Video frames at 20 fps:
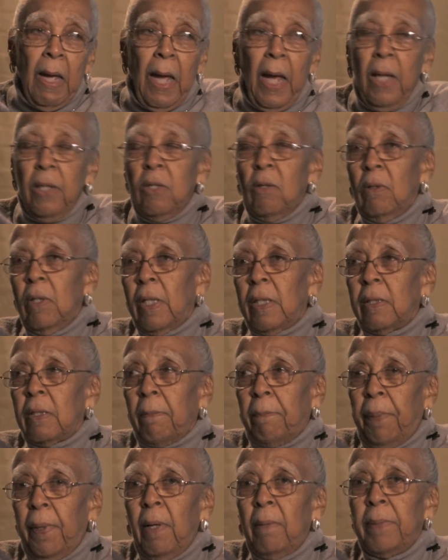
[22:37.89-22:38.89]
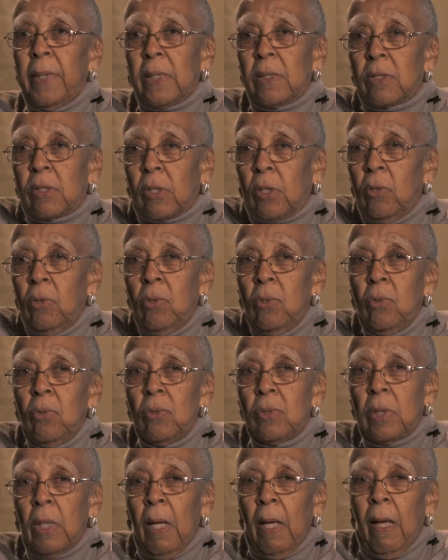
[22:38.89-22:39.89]
And you look at the public
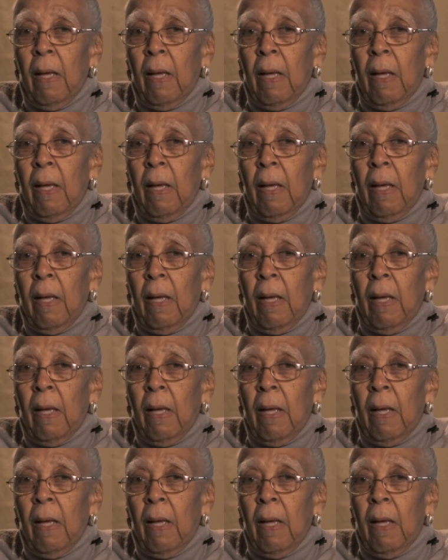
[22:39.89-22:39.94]
schools.